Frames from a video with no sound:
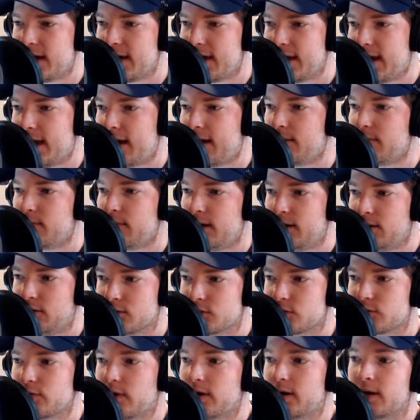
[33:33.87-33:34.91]
game
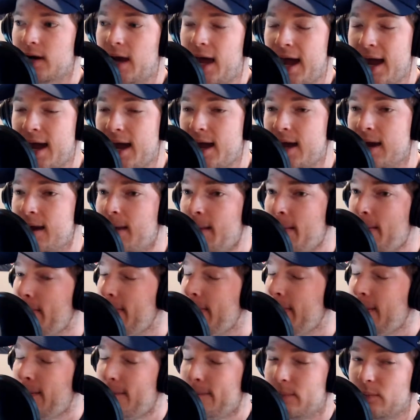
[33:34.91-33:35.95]
illustrated, hey,
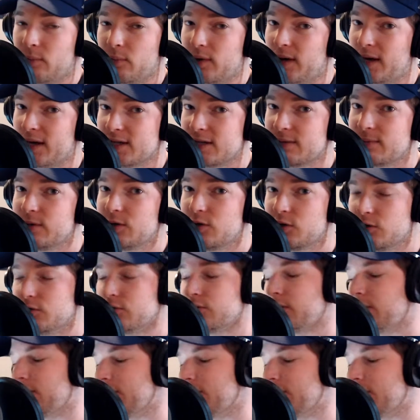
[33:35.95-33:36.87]
we got some issues on the